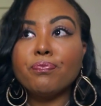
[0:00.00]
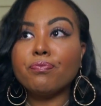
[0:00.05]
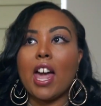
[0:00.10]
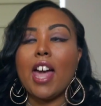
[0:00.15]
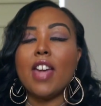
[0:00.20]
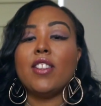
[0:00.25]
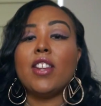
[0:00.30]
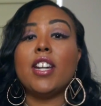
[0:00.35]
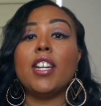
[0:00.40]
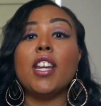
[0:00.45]

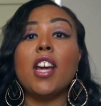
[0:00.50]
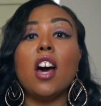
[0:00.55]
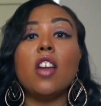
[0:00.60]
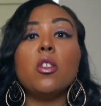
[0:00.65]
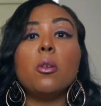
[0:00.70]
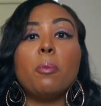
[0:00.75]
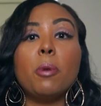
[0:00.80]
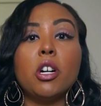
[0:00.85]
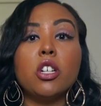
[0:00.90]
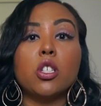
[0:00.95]
And then the
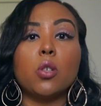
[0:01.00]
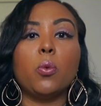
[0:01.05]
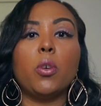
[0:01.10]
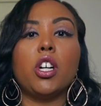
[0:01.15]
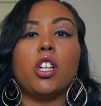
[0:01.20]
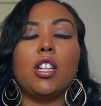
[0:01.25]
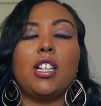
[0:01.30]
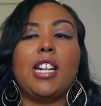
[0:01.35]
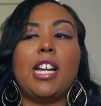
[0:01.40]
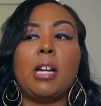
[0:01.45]
other person, we're
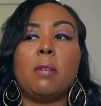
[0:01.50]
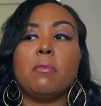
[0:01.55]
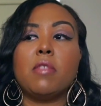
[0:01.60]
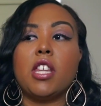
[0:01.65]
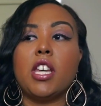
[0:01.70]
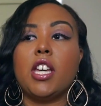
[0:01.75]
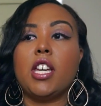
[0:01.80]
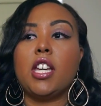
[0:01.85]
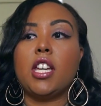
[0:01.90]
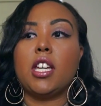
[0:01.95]
gonna name
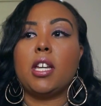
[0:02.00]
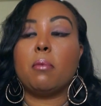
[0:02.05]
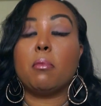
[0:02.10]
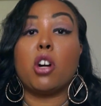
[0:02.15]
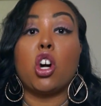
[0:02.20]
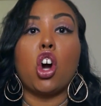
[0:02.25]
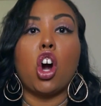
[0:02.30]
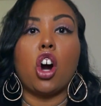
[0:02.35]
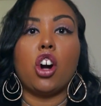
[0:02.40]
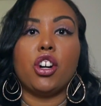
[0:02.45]

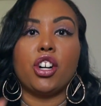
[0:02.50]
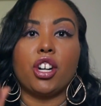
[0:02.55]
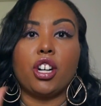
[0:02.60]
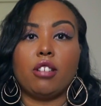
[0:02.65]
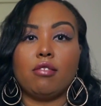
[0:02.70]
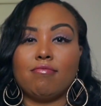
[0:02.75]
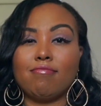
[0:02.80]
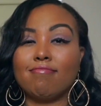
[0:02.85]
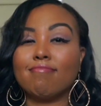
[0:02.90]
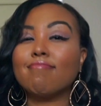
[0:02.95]
them
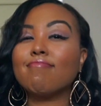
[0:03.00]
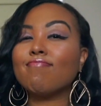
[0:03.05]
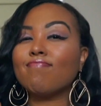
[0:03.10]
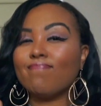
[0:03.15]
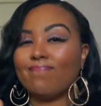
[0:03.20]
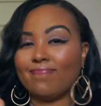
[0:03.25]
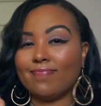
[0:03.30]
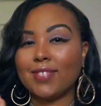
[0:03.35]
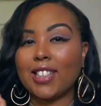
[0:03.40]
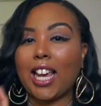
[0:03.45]
Carter.
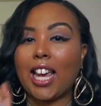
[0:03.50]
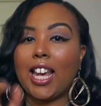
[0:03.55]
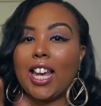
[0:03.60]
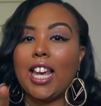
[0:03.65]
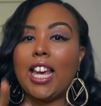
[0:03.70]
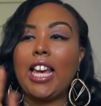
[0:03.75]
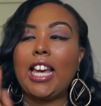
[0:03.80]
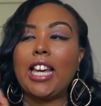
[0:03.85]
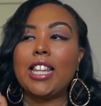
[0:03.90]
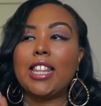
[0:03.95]

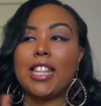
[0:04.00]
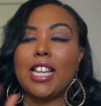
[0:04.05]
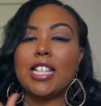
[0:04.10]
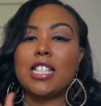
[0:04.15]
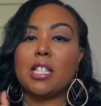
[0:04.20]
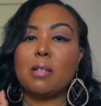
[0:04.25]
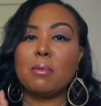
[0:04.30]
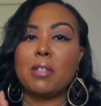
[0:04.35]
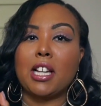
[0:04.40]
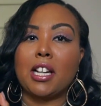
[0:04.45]
That
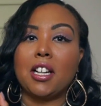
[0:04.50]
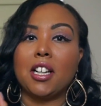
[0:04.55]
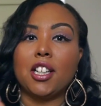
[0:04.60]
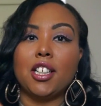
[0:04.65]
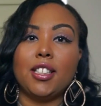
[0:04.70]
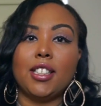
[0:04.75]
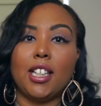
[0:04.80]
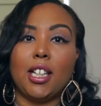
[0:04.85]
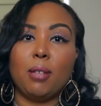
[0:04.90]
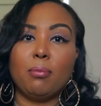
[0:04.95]
seems like a
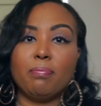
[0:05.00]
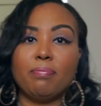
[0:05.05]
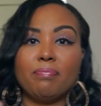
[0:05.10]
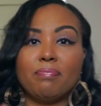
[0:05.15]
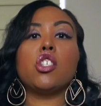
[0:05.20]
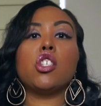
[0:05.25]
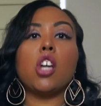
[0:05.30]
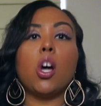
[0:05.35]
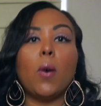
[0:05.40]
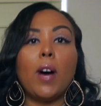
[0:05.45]
good name.
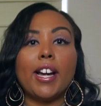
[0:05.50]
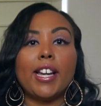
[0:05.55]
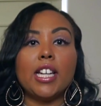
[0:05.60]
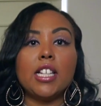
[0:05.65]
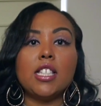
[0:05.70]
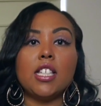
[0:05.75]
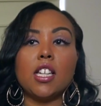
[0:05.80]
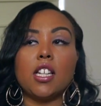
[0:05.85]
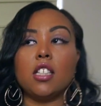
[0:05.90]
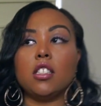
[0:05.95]
So I
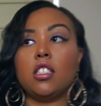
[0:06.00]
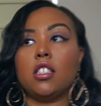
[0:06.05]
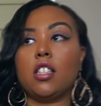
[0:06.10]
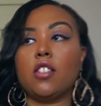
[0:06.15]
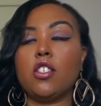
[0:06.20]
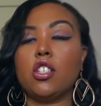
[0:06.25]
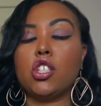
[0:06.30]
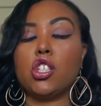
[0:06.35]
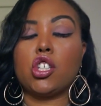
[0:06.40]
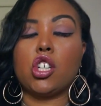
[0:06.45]
get tickets
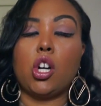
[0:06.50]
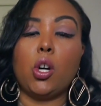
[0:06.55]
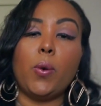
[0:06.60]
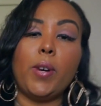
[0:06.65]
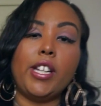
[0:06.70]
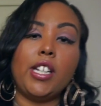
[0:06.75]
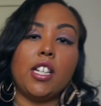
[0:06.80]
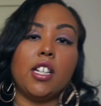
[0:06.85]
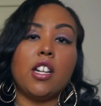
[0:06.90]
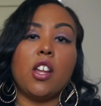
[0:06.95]
to this show
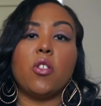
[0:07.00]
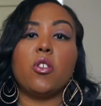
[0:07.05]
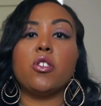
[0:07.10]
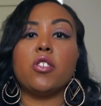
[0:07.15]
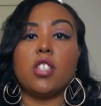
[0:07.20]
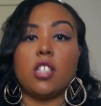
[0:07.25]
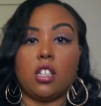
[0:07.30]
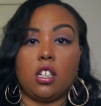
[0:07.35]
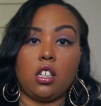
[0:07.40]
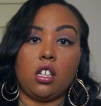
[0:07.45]
in another
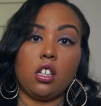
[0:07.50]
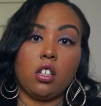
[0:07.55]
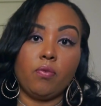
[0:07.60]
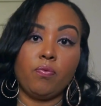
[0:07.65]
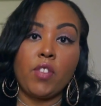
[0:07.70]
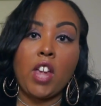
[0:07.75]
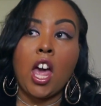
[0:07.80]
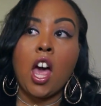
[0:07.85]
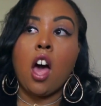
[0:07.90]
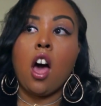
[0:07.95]
city.
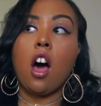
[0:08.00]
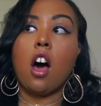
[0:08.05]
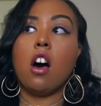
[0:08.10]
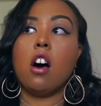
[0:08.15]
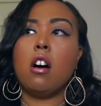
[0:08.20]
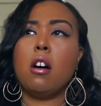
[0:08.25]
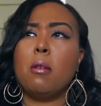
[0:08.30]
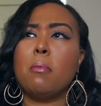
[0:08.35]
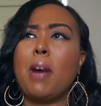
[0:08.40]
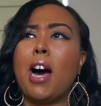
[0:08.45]

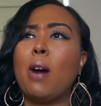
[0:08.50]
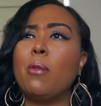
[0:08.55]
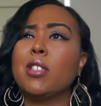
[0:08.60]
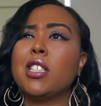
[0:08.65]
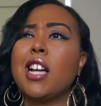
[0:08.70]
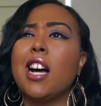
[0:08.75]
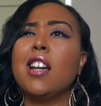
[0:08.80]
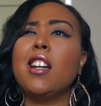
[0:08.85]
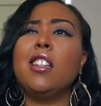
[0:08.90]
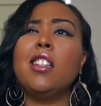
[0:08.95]
I
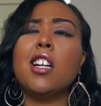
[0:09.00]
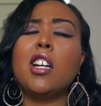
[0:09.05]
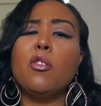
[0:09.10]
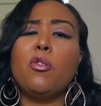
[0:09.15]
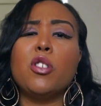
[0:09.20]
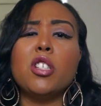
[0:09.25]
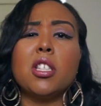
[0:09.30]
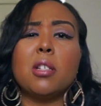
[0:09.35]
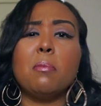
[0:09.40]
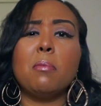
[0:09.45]
was kind of looking
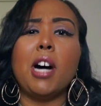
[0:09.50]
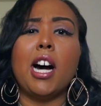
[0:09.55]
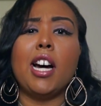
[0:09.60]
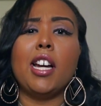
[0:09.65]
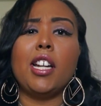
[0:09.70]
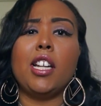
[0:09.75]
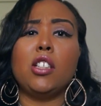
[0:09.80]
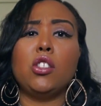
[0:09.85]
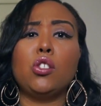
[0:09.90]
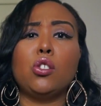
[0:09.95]
for
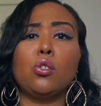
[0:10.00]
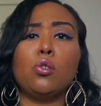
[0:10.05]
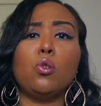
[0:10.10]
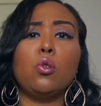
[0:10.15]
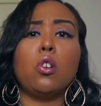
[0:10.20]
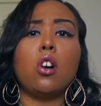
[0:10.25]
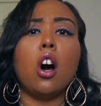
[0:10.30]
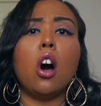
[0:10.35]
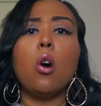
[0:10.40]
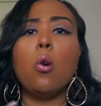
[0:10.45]
somebody
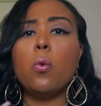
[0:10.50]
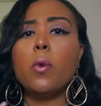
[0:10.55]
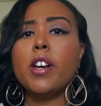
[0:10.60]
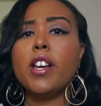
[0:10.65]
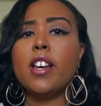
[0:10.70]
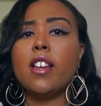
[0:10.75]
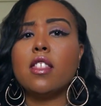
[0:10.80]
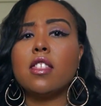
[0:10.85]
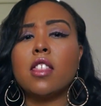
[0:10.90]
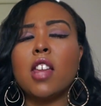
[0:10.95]
to go
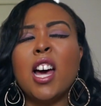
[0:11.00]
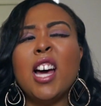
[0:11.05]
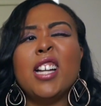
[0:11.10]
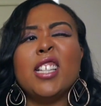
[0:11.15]
with.